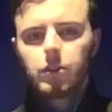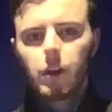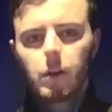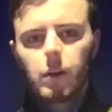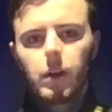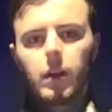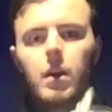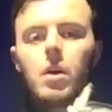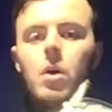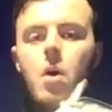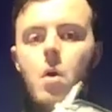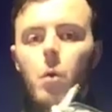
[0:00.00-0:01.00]
So
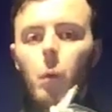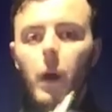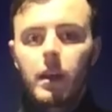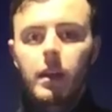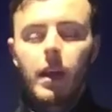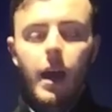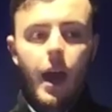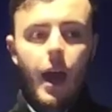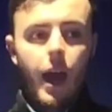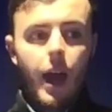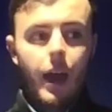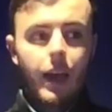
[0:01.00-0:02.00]
when
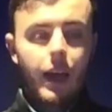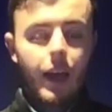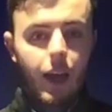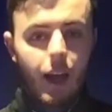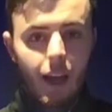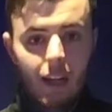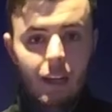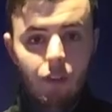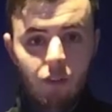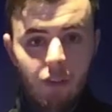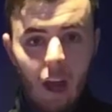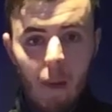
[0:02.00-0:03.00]
ankle
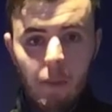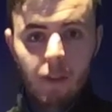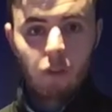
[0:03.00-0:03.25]
injuries happen,